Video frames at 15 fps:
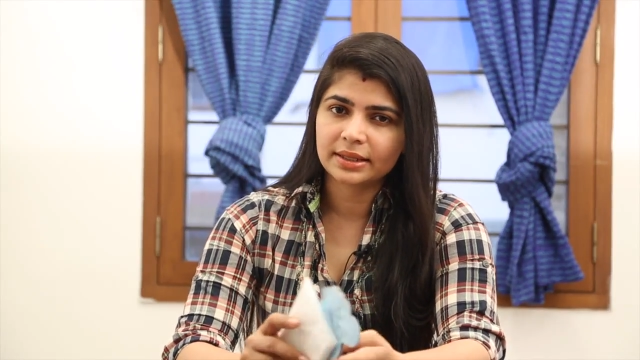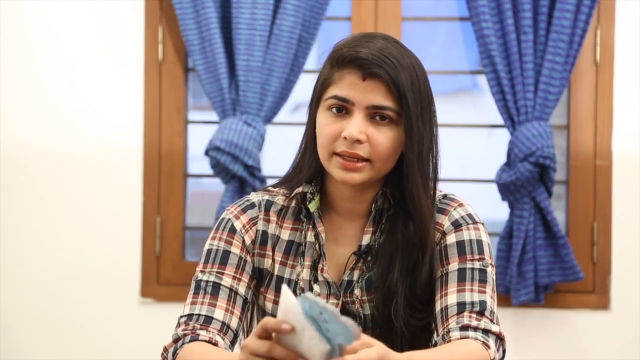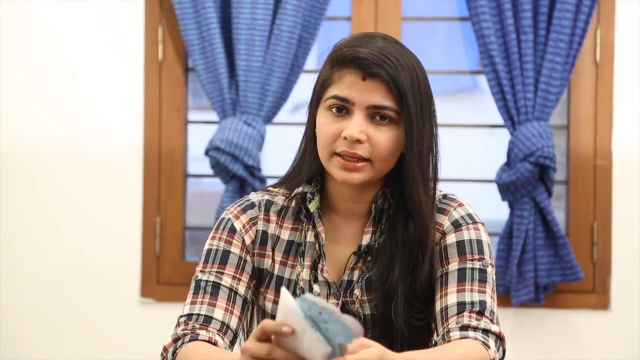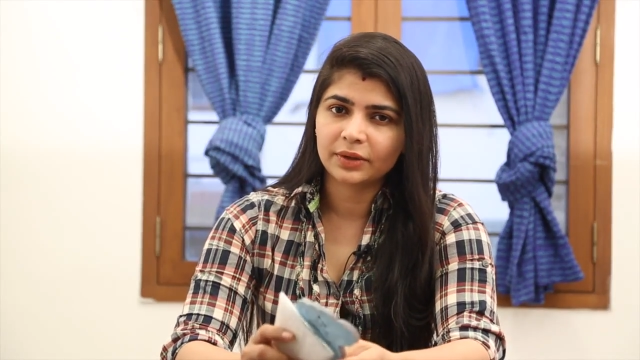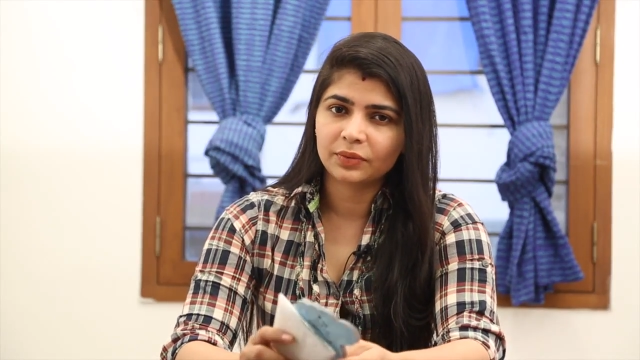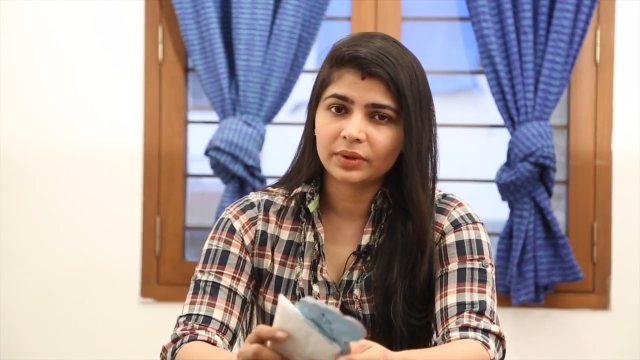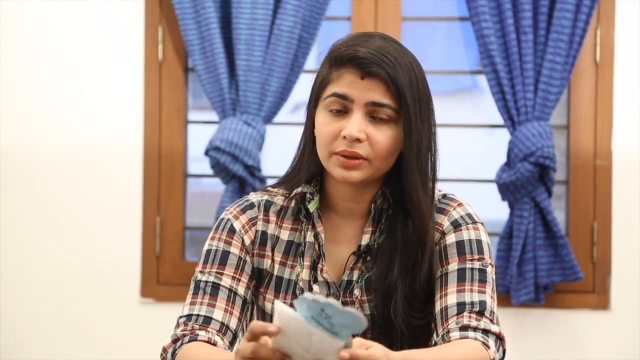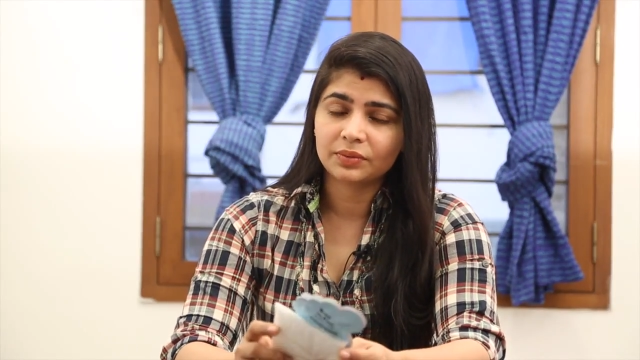
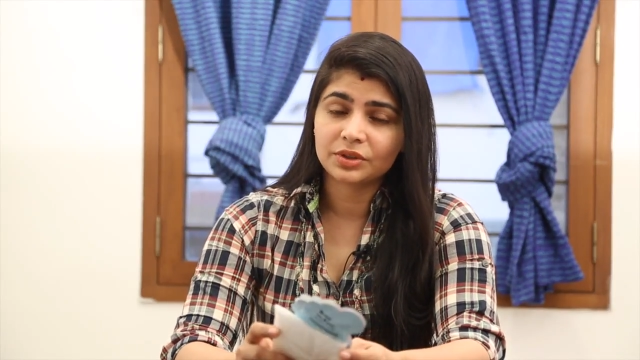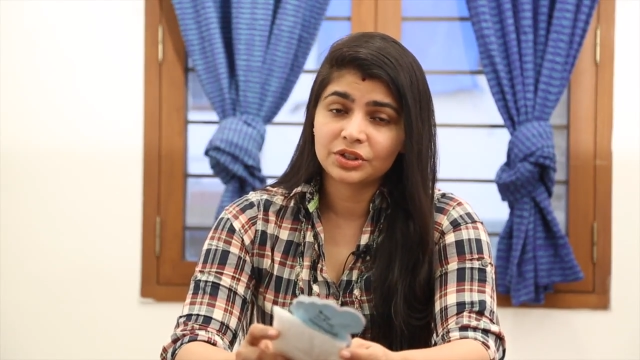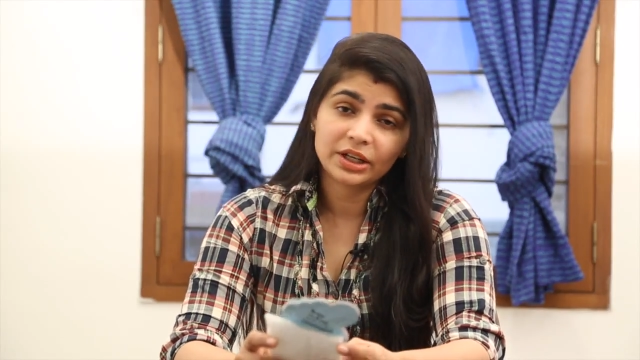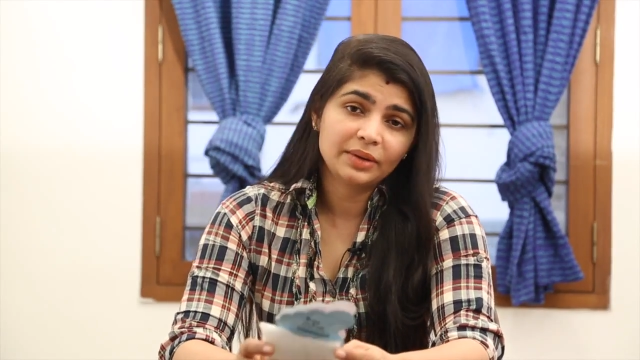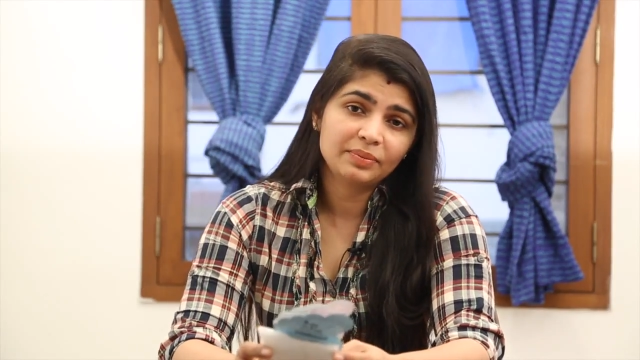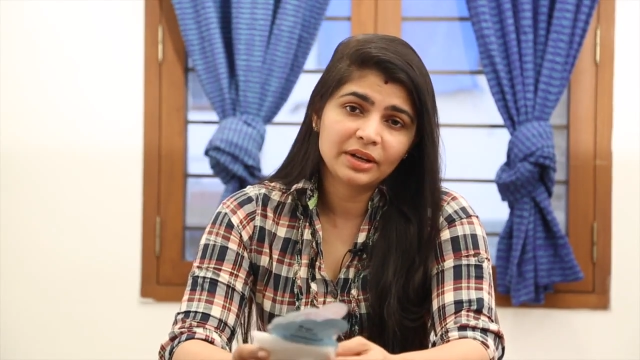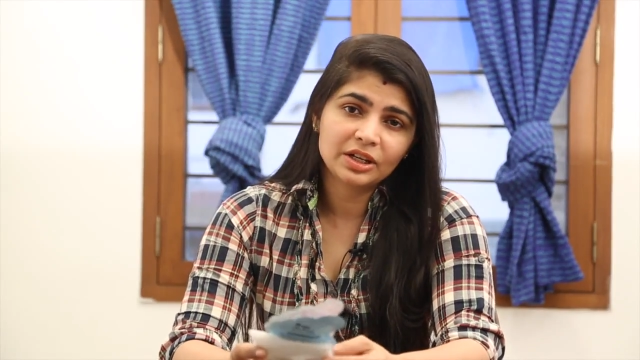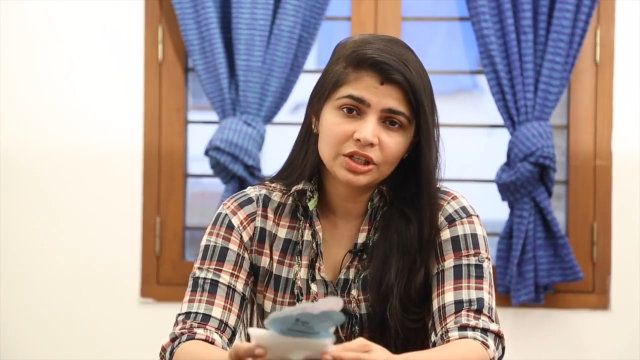like which
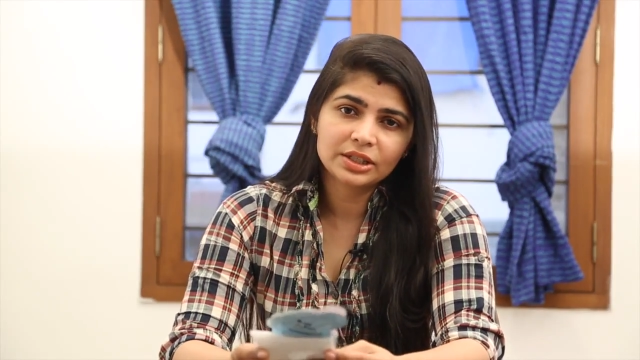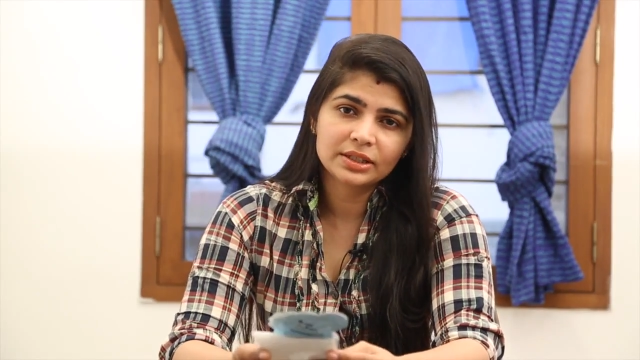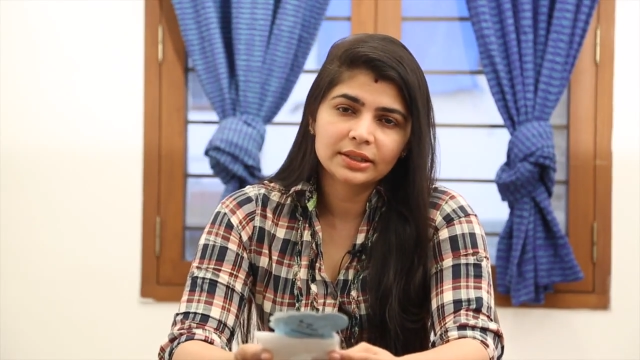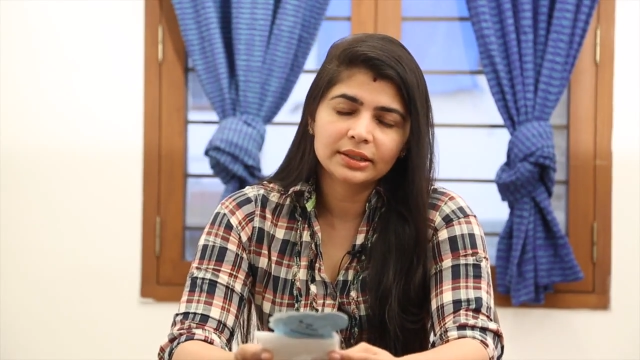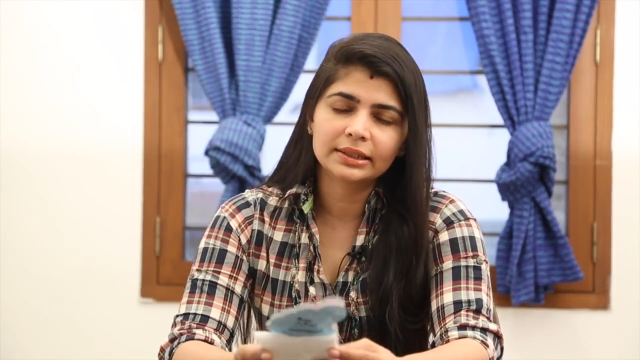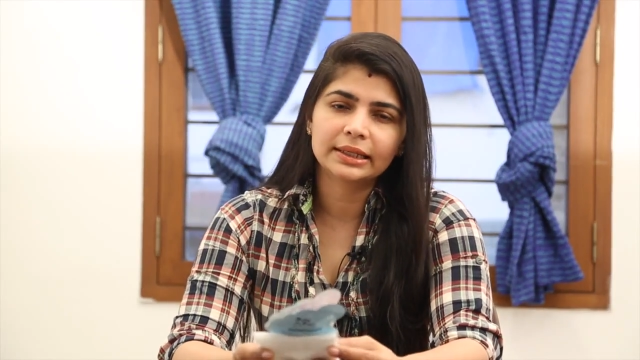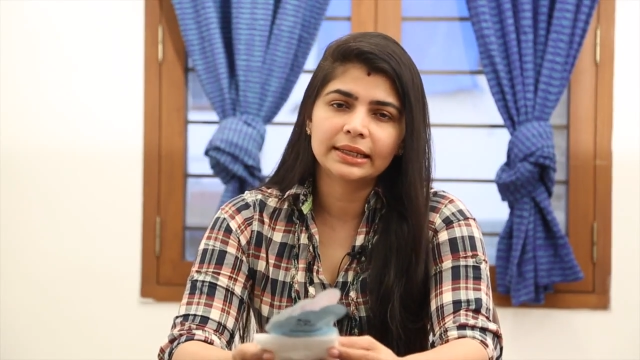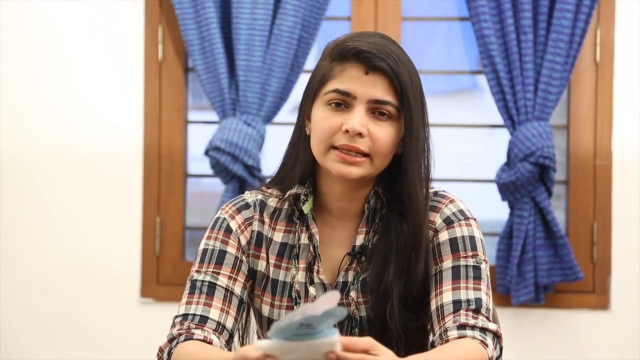I mentioned earlier,